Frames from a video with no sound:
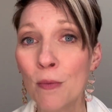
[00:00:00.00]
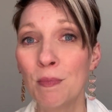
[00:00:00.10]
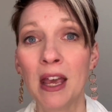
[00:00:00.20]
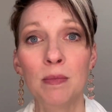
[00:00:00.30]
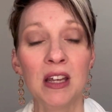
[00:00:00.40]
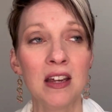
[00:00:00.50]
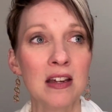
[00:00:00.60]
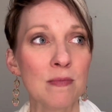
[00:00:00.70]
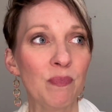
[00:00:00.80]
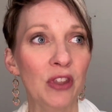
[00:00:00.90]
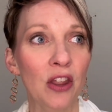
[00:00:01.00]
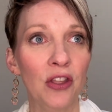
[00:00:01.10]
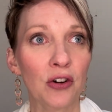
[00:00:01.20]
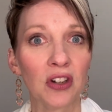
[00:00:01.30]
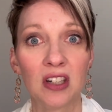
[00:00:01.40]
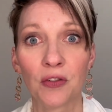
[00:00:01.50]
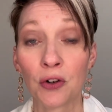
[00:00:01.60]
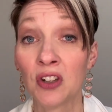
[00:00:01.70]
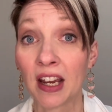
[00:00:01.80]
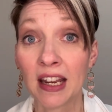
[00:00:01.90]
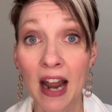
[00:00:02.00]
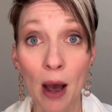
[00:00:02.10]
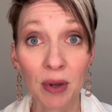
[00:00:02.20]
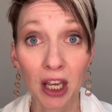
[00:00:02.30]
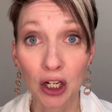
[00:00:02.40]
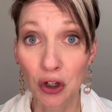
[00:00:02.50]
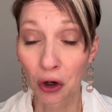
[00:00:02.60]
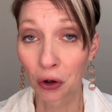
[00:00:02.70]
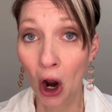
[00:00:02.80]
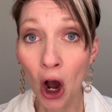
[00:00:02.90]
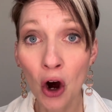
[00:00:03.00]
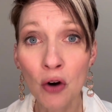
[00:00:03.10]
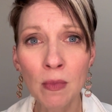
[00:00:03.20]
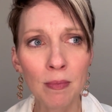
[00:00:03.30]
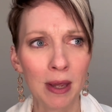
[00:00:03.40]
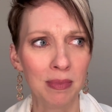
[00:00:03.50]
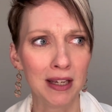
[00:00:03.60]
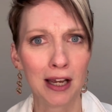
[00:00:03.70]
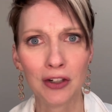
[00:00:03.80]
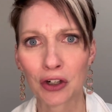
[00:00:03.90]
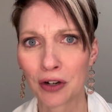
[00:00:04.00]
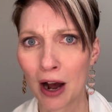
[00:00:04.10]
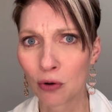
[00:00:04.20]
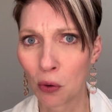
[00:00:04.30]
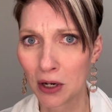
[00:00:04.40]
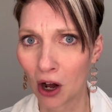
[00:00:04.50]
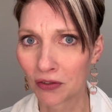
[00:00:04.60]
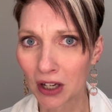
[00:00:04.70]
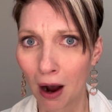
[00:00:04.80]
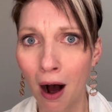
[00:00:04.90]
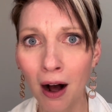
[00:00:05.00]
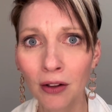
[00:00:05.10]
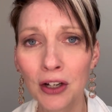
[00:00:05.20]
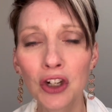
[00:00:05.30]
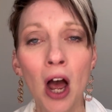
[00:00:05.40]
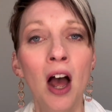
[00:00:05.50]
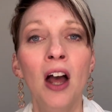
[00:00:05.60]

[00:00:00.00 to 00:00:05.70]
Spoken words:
Maybe there's a different dynamic in your home. Maybe kids are now going off to college.